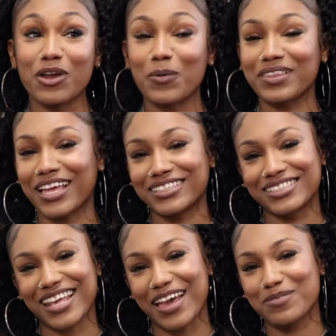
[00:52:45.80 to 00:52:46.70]
know what that
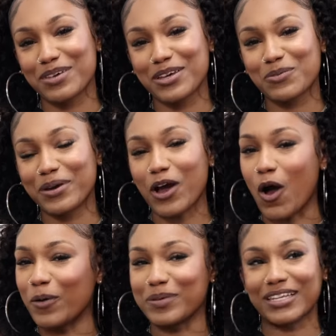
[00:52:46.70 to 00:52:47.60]
just gave me? We
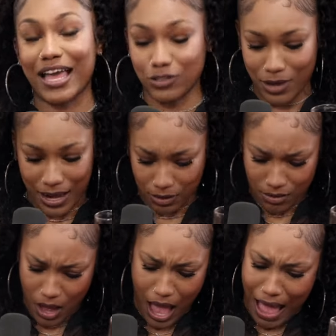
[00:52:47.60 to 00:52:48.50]
all be like, you got to,
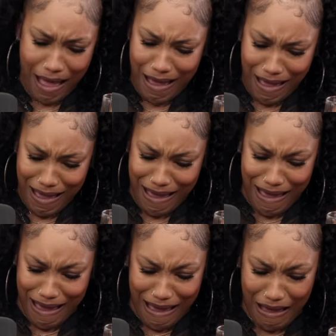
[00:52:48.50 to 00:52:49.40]

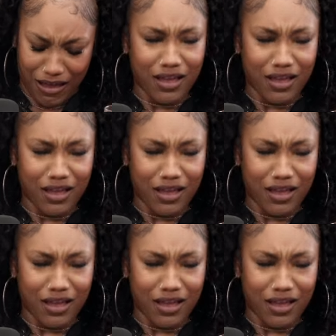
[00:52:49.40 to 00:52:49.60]
ah, ah.